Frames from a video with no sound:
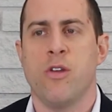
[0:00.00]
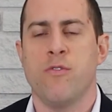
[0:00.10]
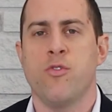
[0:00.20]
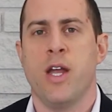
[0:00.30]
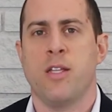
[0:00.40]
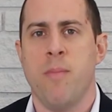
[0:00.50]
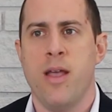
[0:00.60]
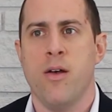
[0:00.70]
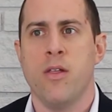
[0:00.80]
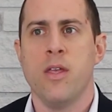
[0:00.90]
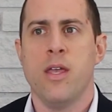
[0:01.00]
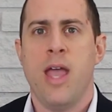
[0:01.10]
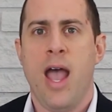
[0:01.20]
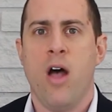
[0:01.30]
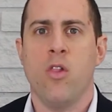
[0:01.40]
of direct mail,
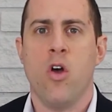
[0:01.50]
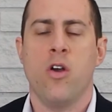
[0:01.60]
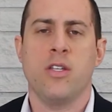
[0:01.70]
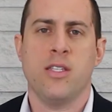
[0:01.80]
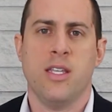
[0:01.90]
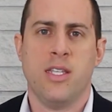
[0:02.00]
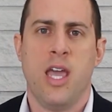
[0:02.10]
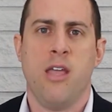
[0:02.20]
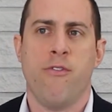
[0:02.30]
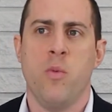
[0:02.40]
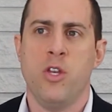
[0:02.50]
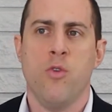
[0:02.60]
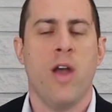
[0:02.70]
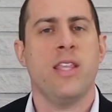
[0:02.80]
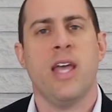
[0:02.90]
how long does it take from when you
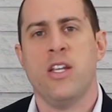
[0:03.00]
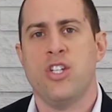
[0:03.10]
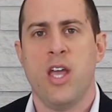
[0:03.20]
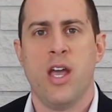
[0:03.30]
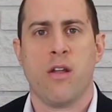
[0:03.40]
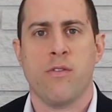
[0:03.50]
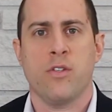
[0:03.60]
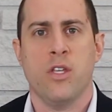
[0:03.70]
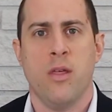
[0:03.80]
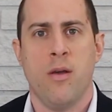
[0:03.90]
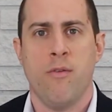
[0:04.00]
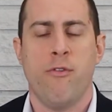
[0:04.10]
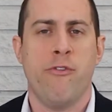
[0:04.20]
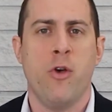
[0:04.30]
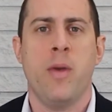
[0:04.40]
write that check to the
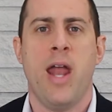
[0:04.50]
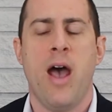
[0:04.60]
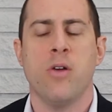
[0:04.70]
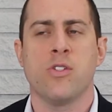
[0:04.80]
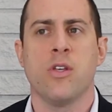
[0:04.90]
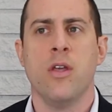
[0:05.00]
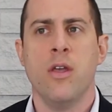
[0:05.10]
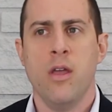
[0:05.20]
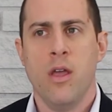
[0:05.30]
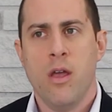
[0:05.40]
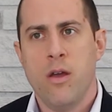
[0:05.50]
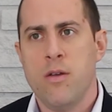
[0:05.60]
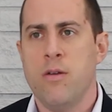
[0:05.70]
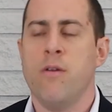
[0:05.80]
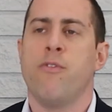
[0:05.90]
fulfillment house
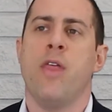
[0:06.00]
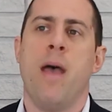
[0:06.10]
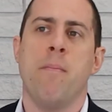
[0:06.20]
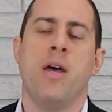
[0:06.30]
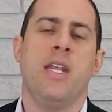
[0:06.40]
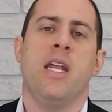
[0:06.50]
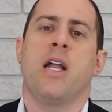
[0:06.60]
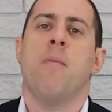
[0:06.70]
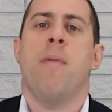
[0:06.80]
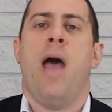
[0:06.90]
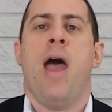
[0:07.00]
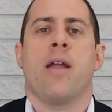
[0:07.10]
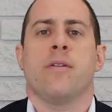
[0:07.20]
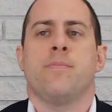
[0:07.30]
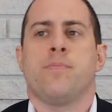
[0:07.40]
for that money to come
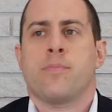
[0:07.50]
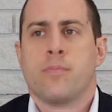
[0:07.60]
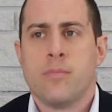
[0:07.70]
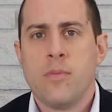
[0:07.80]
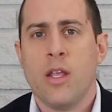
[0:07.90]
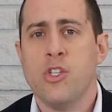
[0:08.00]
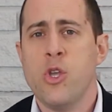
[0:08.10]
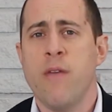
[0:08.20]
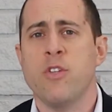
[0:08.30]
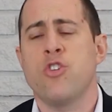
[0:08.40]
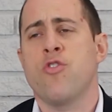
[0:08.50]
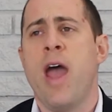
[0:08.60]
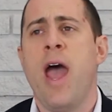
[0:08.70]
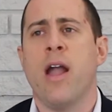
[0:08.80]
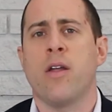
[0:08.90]
back? So you have to
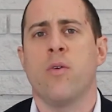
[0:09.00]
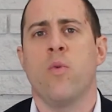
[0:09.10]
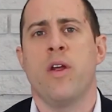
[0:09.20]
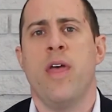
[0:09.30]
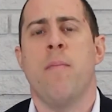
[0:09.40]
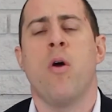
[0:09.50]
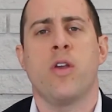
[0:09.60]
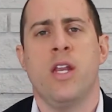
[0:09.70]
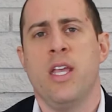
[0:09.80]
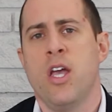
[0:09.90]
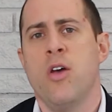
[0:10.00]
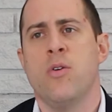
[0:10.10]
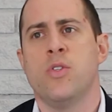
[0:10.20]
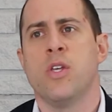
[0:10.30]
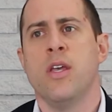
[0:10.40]
track where that marketing
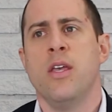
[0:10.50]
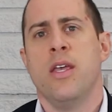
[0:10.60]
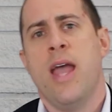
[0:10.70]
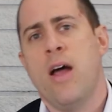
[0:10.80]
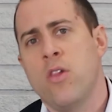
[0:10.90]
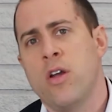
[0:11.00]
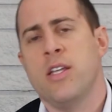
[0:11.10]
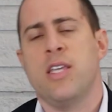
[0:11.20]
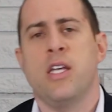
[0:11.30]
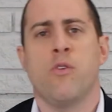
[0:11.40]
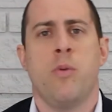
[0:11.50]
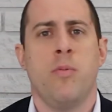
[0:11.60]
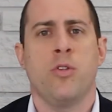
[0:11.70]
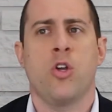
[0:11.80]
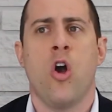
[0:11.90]
goes, how long it takes for
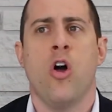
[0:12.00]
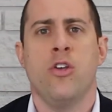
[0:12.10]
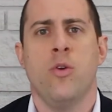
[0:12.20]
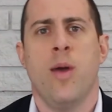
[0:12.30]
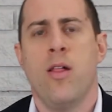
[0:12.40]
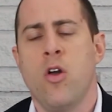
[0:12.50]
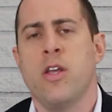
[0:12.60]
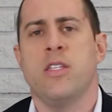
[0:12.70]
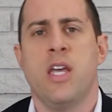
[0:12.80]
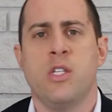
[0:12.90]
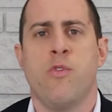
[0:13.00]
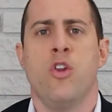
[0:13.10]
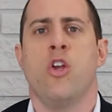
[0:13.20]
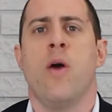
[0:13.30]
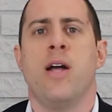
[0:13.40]
people to call you, how long it takes for
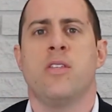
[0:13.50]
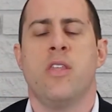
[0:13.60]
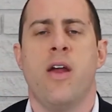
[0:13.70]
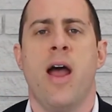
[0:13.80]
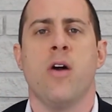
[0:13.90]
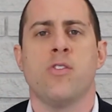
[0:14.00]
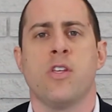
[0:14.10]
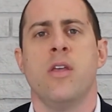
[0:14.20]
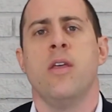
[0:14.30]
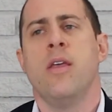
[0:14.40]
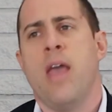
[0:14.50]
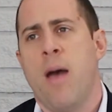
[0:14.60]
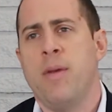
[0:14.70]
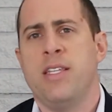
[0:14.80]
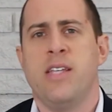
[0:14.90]
you to go out to their house. How
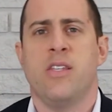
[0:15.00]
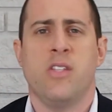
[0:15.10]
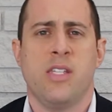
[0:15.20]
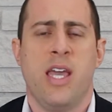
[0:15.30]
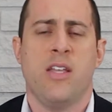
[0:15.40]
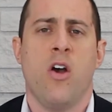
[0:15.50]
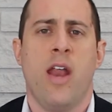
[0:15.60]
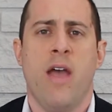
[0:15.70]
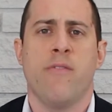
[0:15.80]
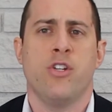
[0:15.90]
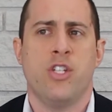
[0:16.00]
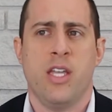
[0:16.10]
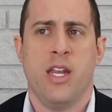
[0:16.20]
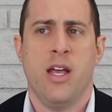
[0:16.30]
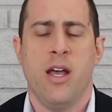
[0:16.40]
many days does it take on average to
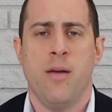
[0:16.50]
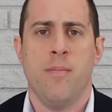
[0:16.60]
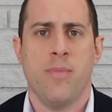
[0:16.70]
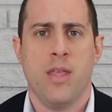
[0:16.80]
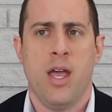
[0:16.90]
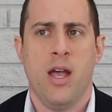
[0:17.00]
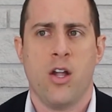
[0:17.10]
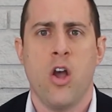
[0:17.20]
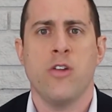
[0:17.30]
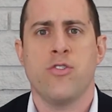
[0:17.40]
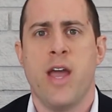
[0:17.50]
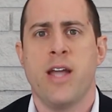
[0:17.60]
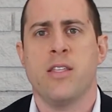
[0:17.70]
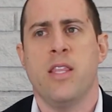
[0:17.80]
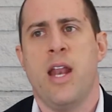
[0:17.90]
get a
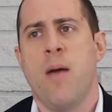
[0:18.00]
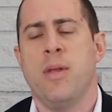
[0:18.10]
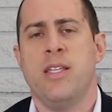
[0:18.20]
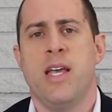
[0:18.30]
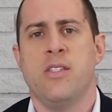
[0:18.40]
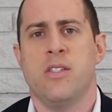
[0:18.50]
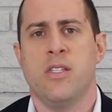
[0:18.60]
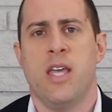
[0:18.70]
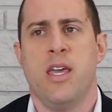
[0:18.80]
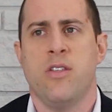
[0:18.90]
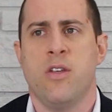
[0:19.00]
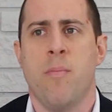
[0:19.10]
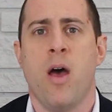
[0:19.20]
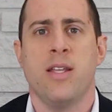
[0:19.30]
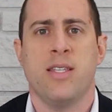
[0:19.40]
contract? And then how many days does it take to
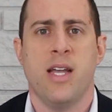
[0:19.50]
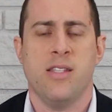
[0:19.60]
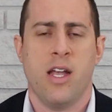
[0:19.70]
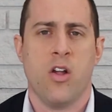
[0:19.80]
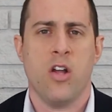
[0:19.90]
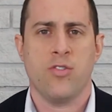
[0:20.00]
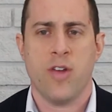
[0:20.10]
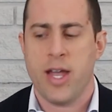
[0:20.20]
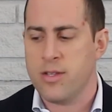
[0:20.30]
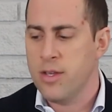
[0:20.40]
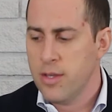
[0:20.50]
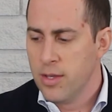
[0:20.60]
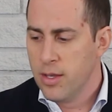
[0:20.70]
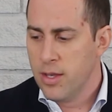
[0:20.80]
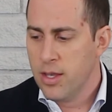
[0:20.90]
monetize that contract?
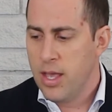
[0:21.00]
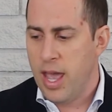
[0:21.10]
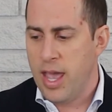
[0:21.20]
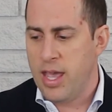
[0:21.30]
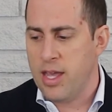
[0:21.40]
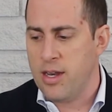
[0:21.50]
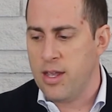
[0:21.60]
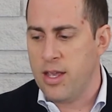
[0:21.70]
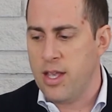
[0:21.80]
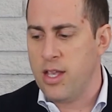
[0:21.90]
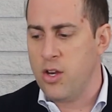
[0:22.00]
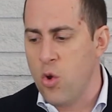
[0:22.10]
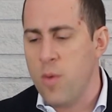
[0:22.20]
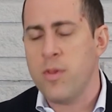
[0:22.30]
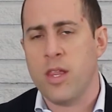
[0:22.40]
And
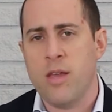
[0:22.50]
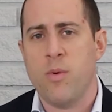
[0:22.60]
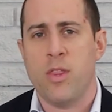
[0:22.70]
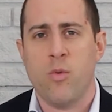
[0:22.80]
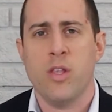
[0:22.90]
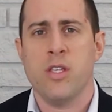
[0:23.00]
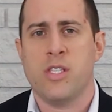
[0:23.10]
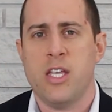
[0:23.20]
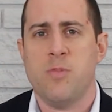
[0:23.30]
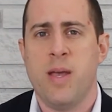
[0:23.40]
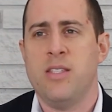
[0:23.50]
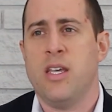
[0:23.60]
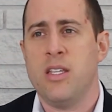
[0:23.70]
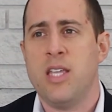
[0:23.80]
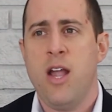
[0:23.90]
normally in the real estate space, it
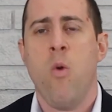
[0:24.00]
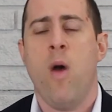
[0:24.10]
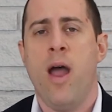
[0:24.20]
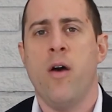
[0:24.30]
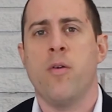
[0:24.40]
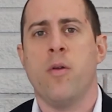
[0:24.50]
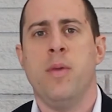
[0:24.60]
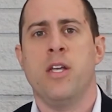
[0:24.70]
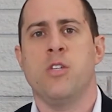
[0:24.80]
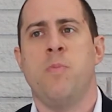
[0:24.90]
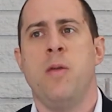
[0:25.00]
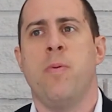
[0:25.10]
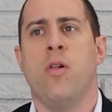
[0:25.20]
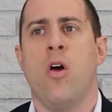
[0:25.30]
can take a while because people